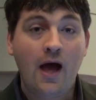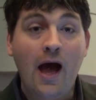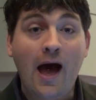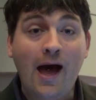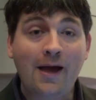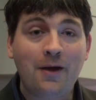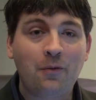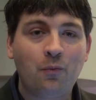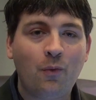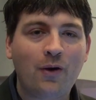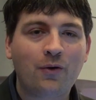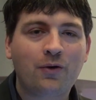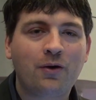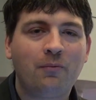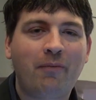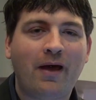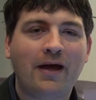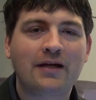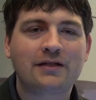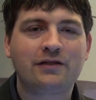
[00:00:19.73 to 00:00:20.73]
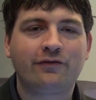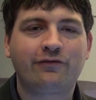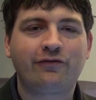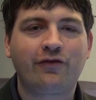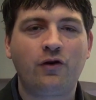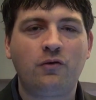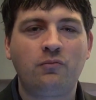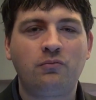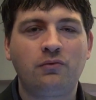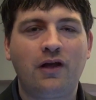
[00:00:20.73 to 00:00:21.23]
Hi, welcome back to
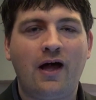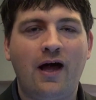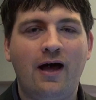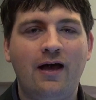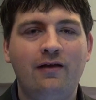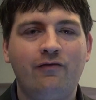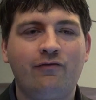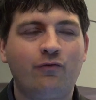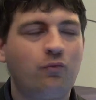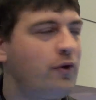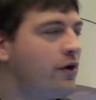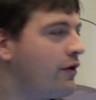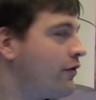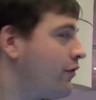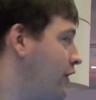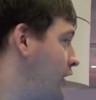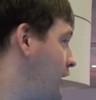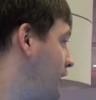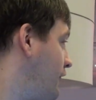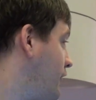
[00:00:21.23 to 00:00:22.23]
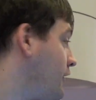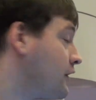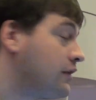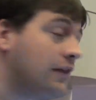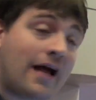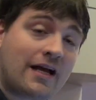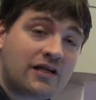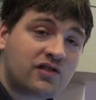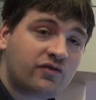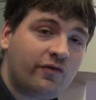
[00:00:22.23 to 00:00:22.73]
Film Live. We're here in
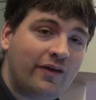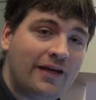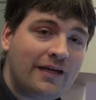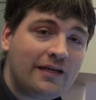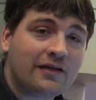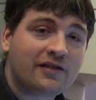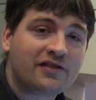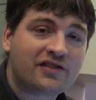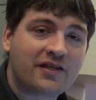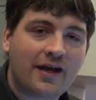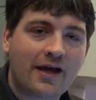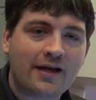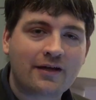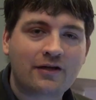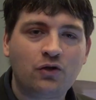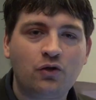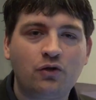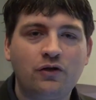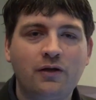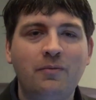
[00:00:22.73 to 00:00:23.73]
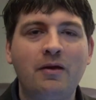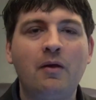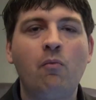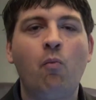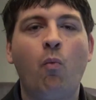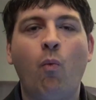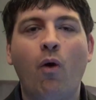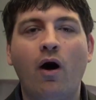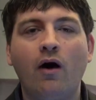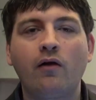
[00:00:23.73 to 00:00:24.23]
Las Vegas and that can only mean
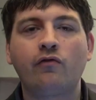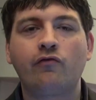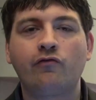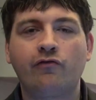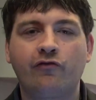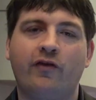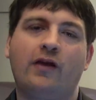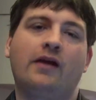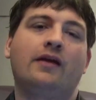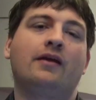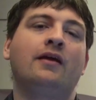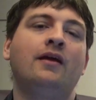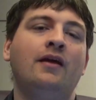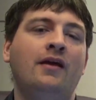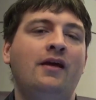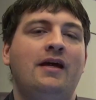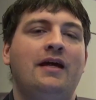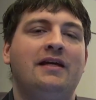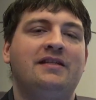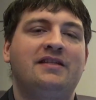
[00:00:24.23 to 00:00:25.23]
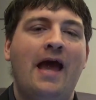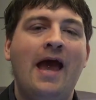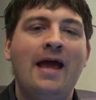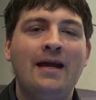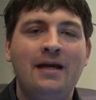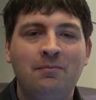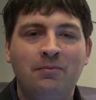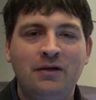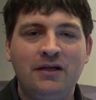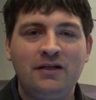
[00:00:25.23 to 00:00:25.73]
one thing. It's
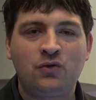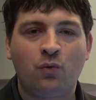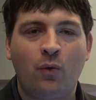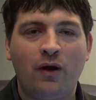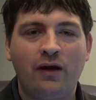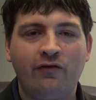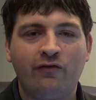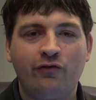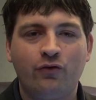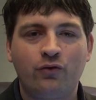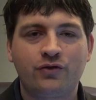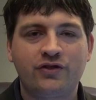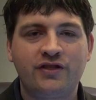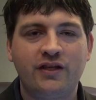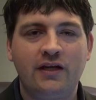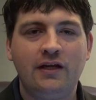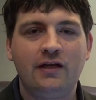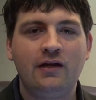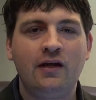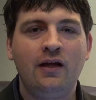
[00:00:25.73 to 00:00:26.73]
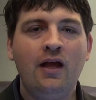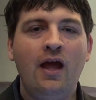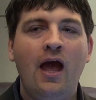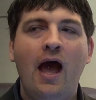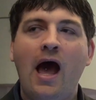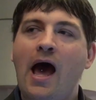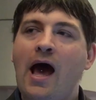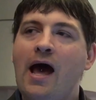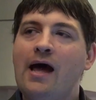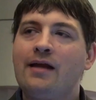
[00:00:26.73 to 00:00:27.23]
NAB 2014
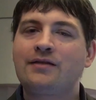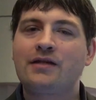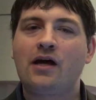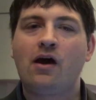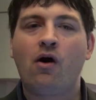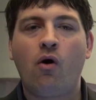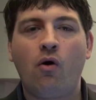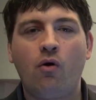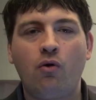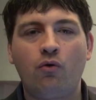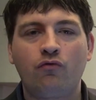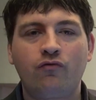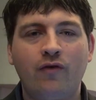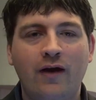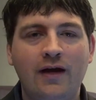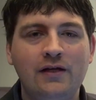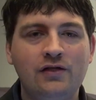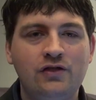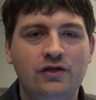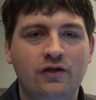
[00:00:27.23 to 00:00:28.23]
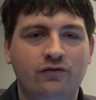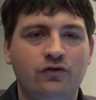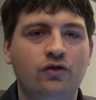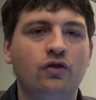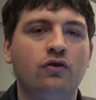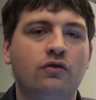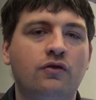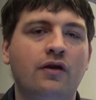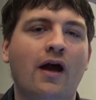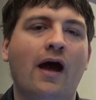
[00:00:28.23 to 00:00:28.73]
and a whole range of
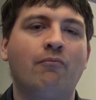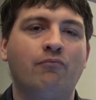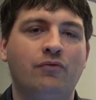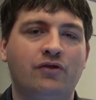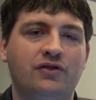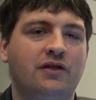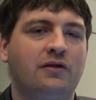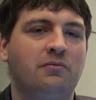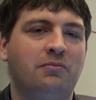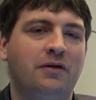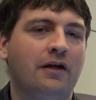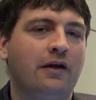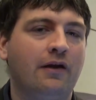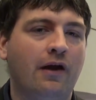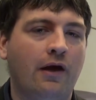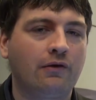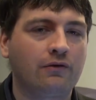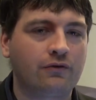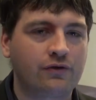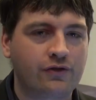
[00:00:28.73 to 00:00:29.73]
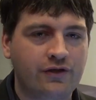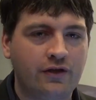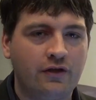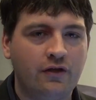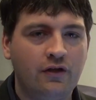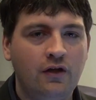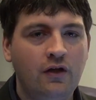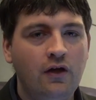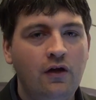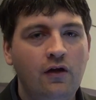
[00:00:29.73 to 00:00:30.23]
new cameras that have been announced.
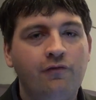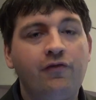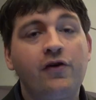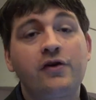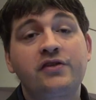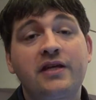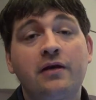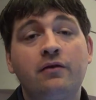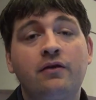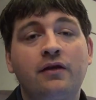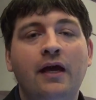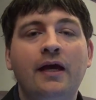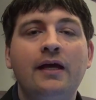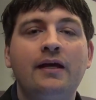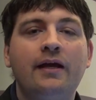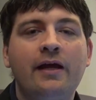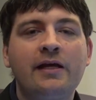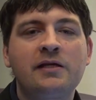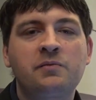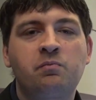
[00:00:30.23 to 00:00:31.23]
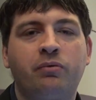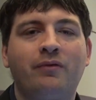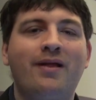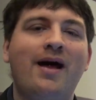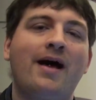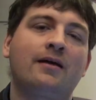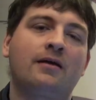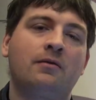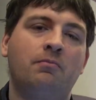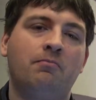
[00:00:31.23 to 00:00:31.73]
First out the gate is
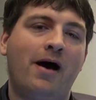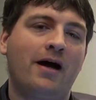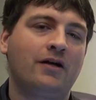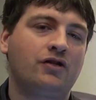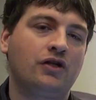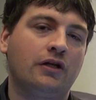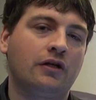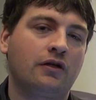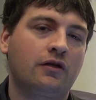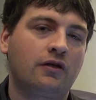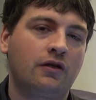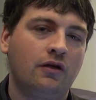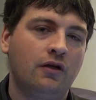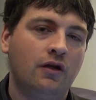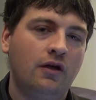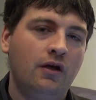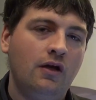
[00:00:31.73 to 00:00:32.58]
Blackmagic.